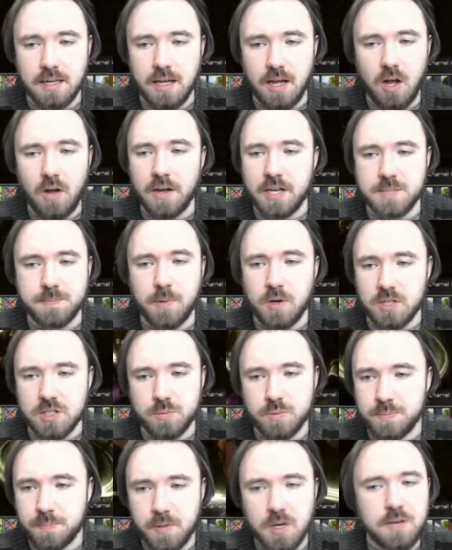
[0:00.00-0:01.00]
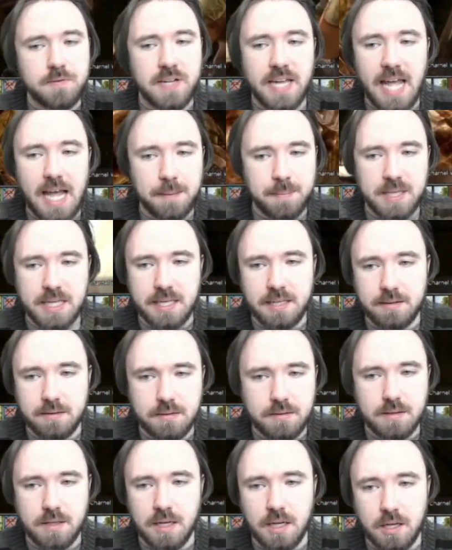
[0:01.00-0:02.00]
ISBoxer would perfectly happily
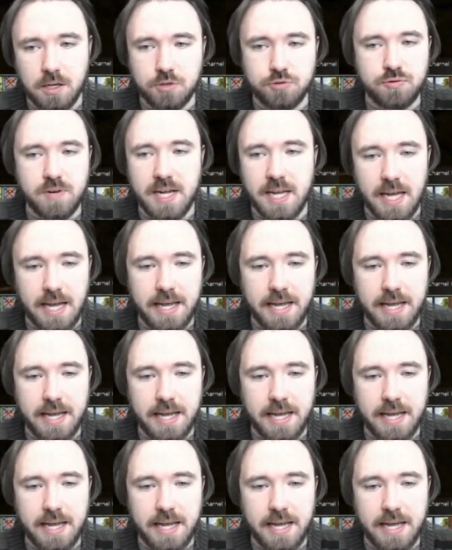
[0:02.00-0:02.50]
create